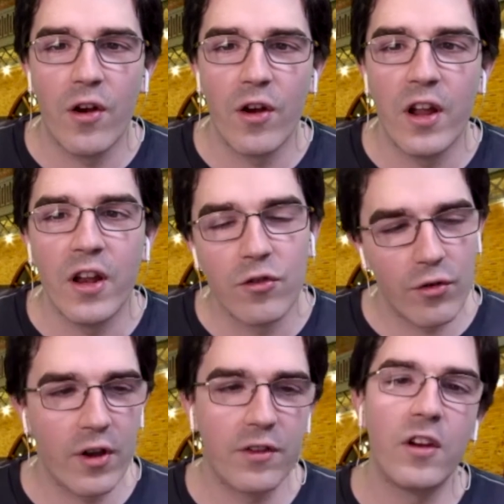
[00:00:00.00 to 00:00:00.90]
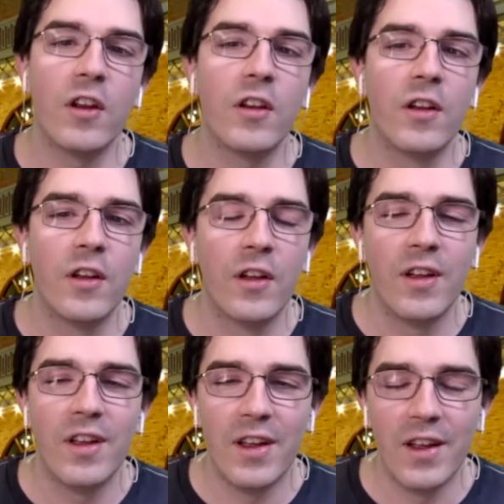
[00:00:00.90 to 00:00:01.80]
interested
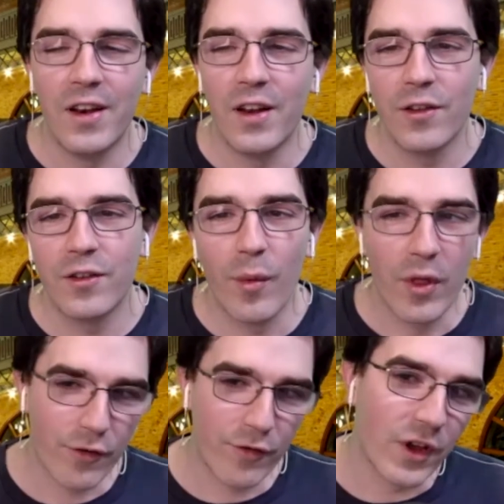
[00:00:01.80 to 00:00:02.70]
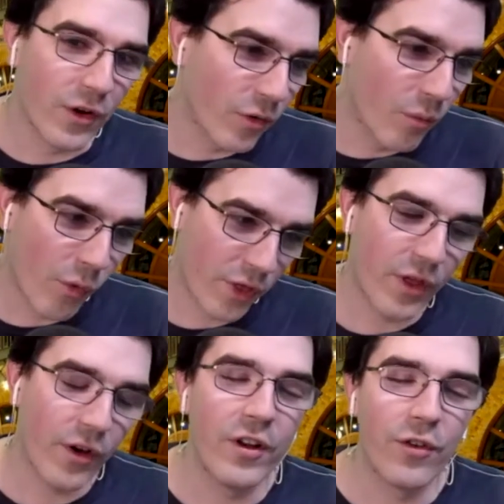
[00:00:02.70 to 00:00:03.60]
in some other field more than they're
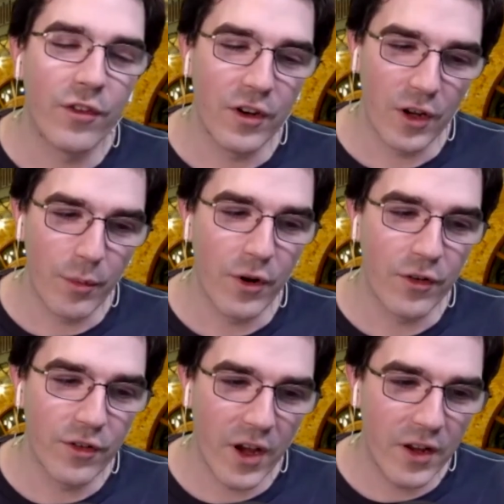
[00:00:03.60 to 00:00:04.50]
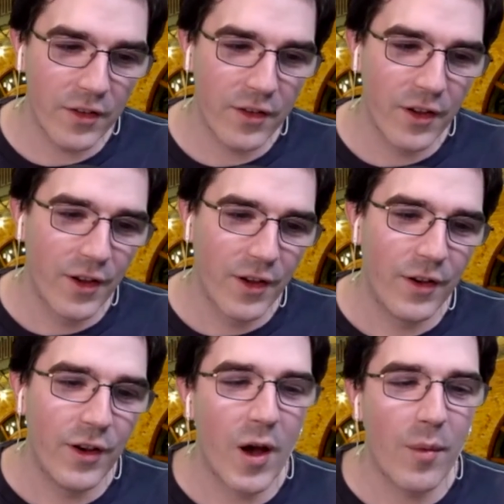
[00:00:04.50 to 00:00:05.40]
interested in computer science,
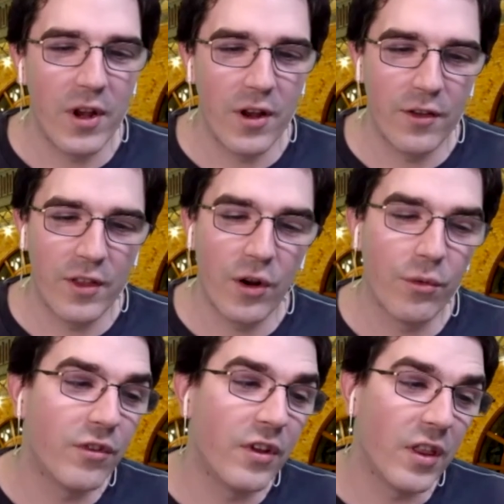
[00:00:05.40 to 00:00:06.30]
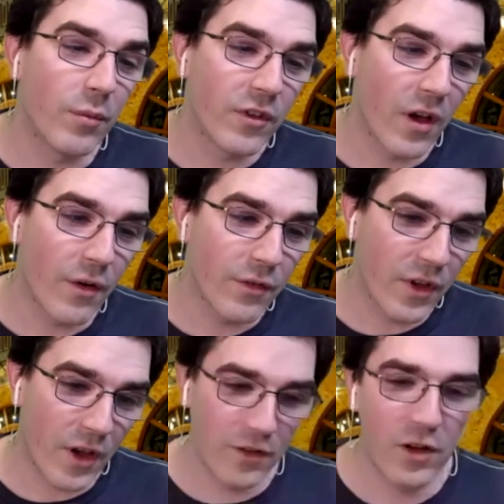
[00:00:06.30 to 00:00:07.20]
not because they don't see themselves
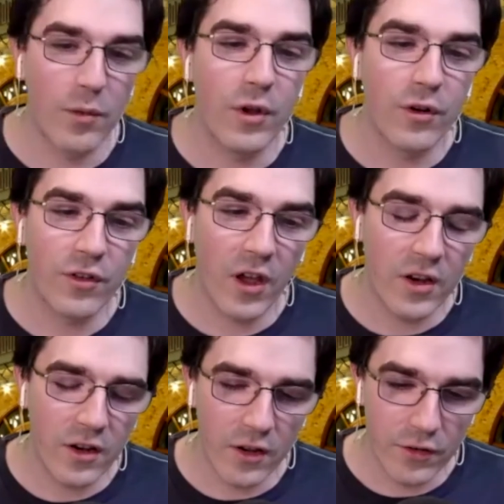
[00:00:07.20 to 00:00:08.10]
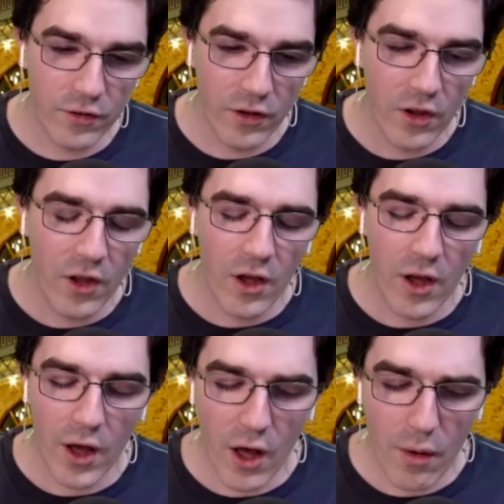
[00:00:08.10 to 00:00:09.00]
as a computer scientist.
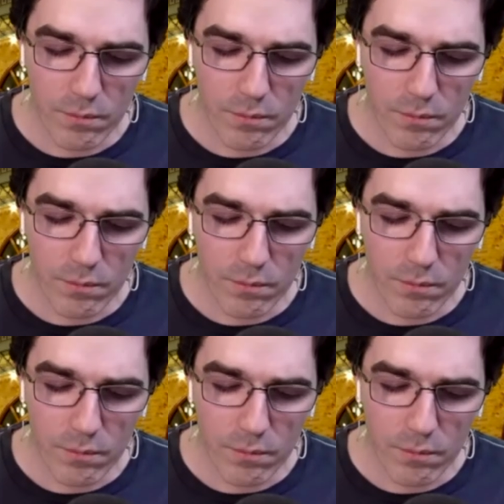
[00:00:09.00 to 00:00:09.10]
Um,